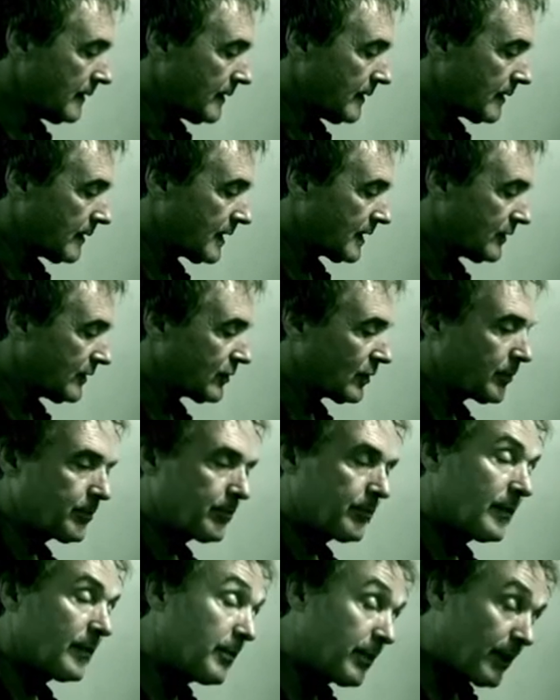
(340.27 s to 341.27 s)
Okay, so
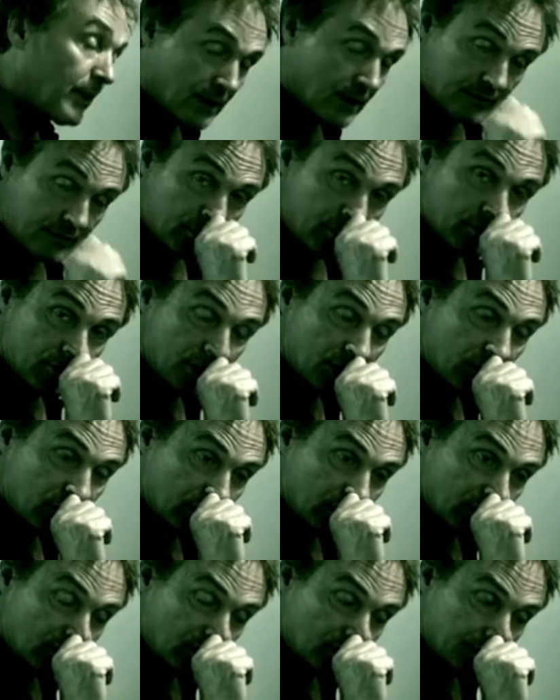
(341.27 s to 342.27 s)
part of the reason
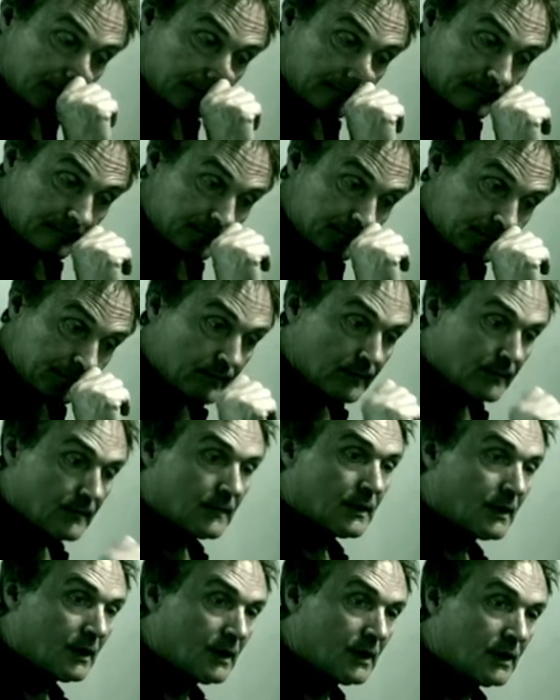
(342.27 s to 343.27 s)
is
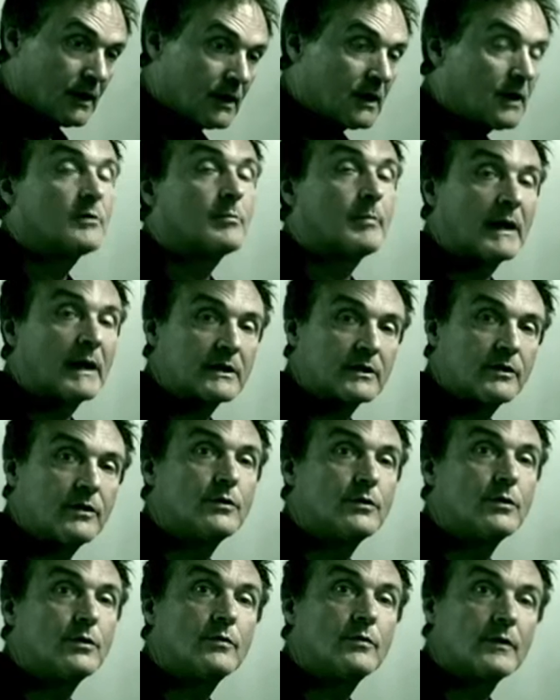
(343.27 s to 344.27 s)
it comes back to the
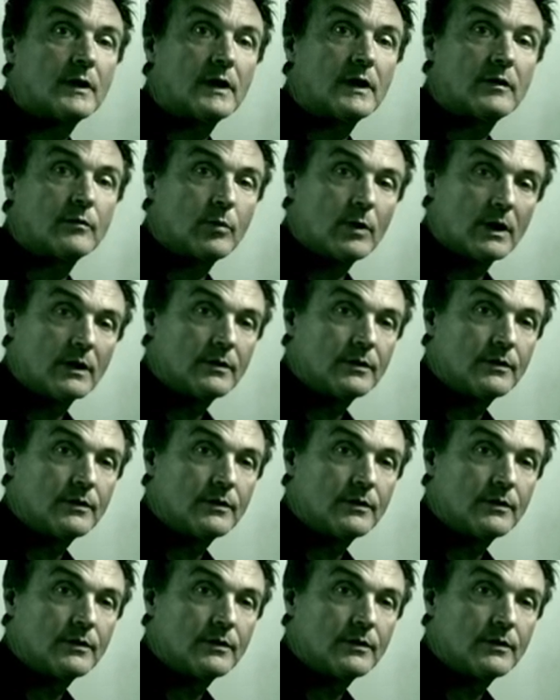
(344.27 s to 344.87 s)
2-5-1s.